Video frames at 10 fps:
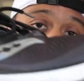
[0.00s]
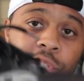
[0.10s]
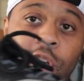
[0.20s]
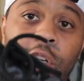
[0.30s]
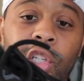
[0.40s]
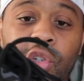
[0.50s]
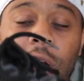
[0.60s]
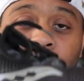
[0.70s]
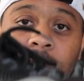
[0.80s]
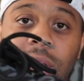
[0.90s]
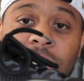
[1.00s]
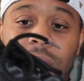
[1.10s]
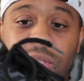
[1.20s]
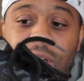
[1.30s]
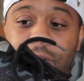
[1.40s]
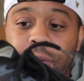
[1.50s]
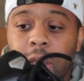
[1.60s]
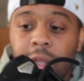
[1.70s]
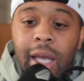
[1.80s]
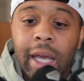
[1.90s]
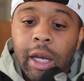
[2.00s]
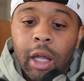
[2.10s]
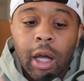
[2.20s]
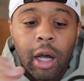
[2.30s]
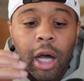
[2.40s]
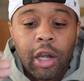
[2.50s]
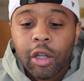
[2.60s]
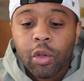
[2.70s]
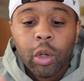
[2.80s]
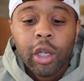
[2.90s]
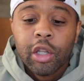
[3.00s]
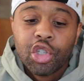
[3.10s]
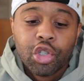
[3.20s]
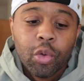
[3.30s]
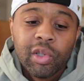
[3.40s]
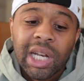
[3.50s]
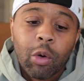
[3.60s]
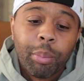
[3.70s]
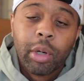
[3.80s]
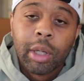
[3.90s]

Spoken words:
the Saucony Triumph 18 is definitely that. Another one of these shoes that I would